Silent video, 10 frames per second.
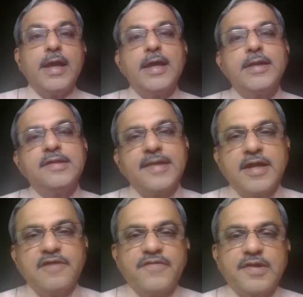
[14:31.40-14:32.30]
any
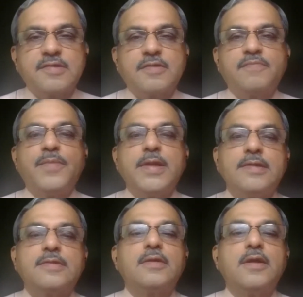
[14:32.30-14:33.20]
side effects,
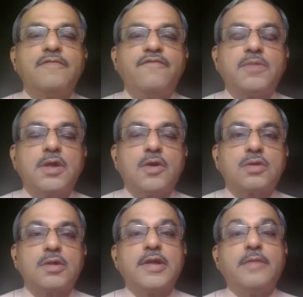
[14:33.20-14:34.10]
please inform the
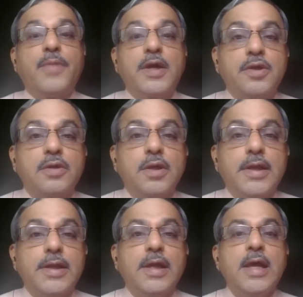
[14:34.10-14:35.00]
doctor. Then
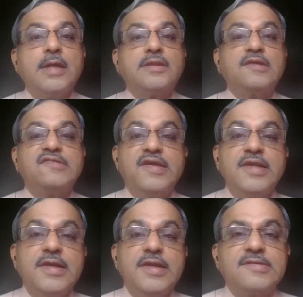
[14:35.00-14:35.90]
particularly the
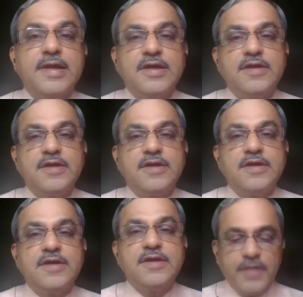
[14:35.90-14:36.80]
serious side
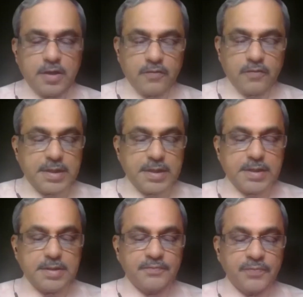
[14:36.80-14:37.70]
effects of
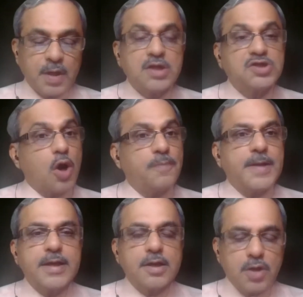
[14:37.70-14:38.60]
atorvastatin.
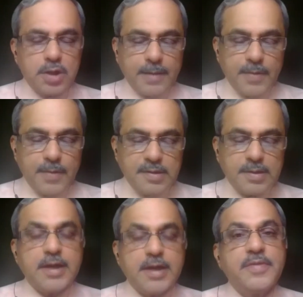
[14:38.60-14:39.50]
Stop taking your tablets
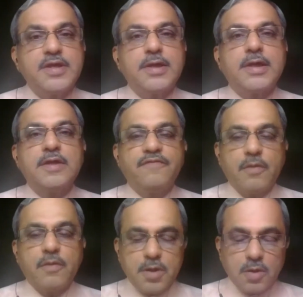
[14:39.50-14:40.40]
and immediately
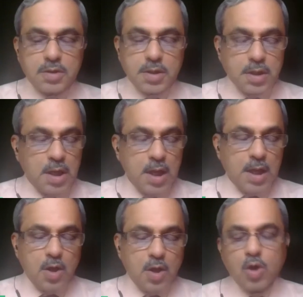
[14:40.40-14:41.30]
inform your doctor,
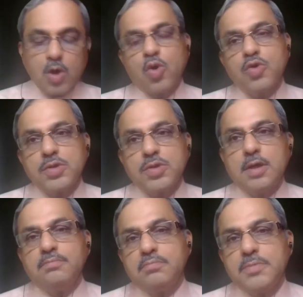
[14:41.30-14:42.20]
or go to
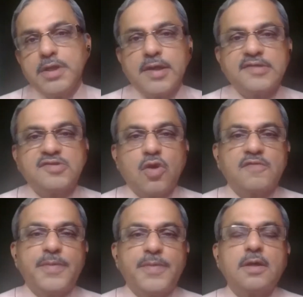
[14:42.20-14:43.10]
the nearest
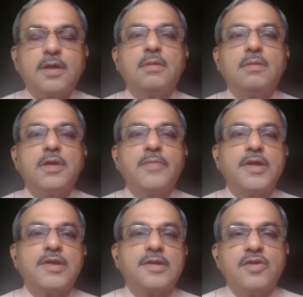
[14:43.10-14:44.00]
hospital,
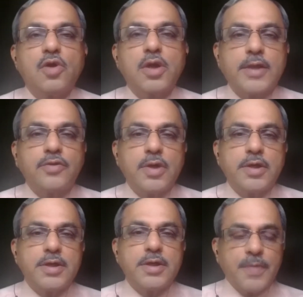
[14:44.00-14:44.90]
emergency or
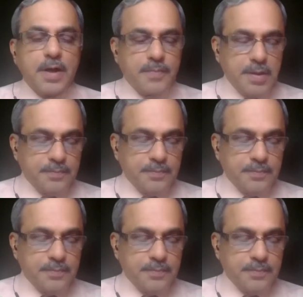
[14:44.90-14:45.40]
casualty department.